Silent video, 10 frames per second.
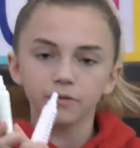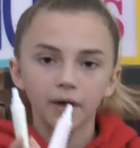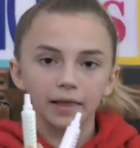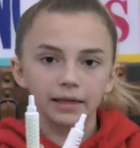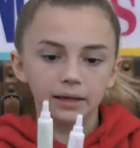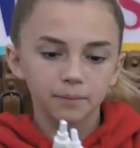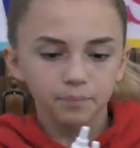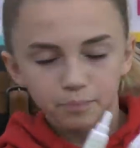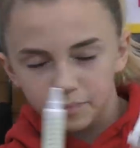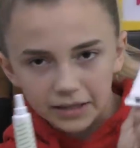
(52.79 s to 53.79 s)
We've got like
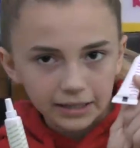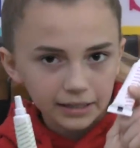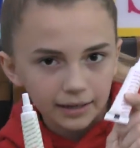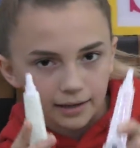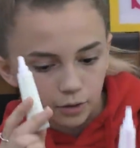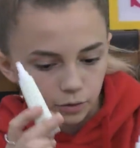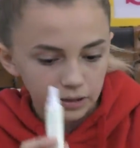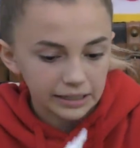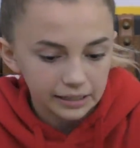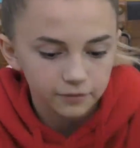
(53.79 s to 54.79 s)
pink and
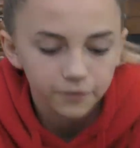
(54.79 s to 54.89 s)
green,